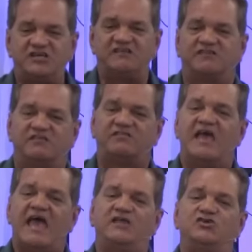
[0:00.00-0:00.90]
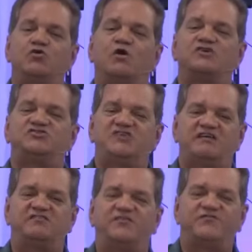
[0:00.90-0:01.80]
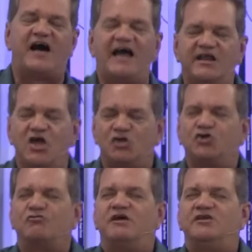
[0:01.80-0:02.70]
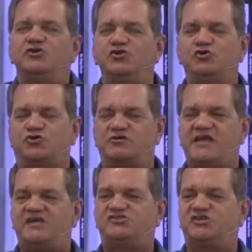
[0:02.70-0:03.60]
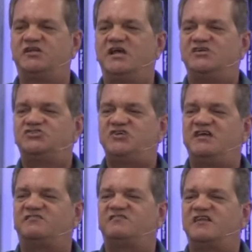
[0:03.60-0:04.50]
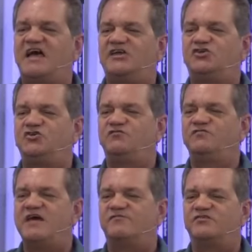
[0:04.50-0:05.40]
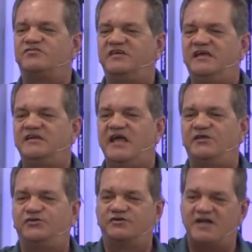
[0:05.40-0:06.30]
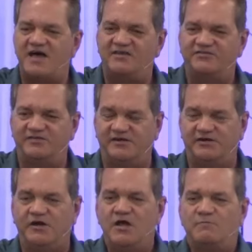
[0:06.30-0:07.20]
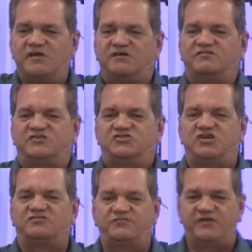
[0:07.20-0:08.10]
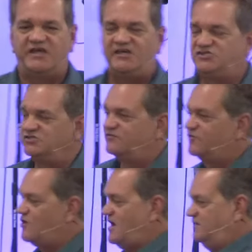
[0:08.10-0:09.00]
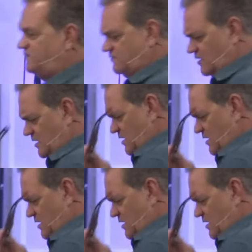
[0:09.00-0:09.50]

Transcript: Jesus, and you are justified. You're a new creation, just like you've never sinned, and you're not a sinner because the justification of Christ.